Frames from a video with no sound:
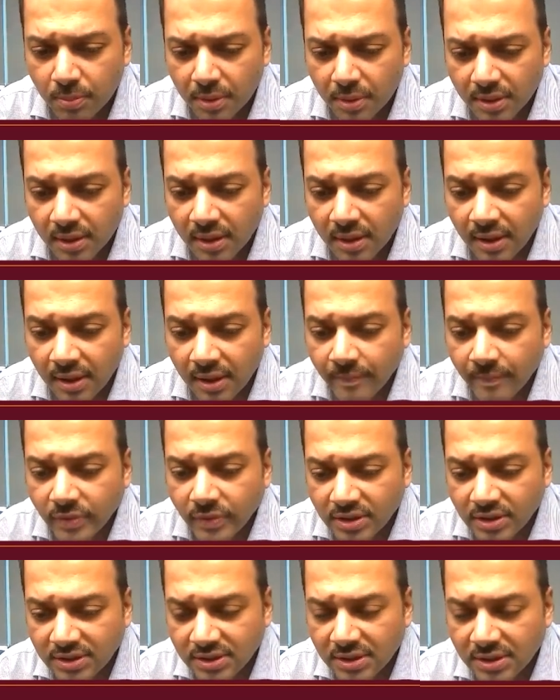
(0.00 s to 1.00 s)
but
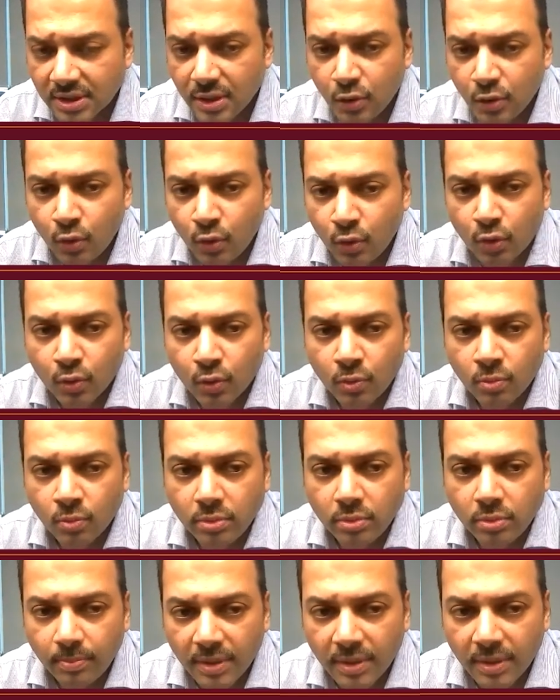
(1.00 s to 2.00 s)
this is akin
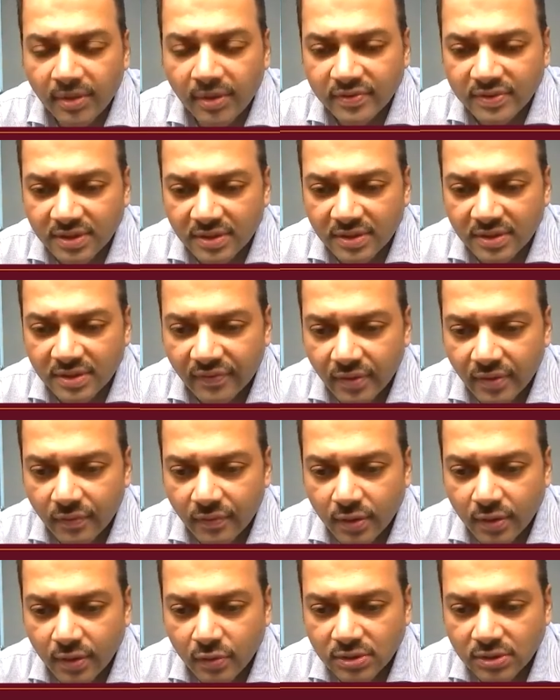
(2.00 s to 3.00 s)
to the big wave surfing
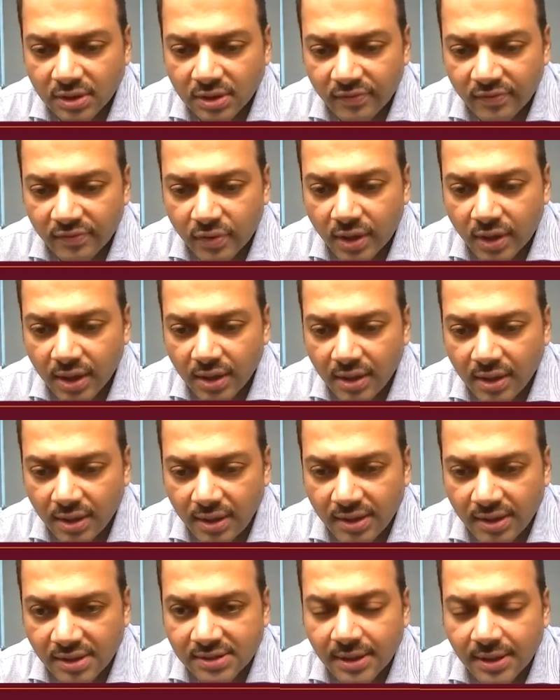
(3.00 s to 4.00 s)
when you surf on high
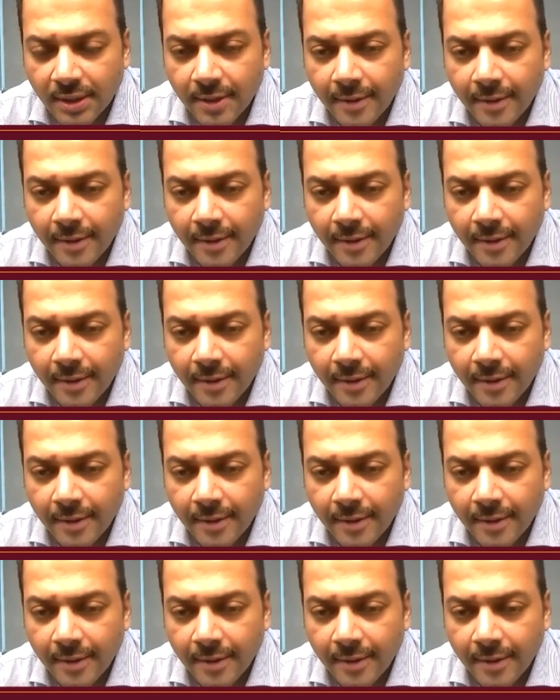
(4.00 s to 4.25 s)
tides.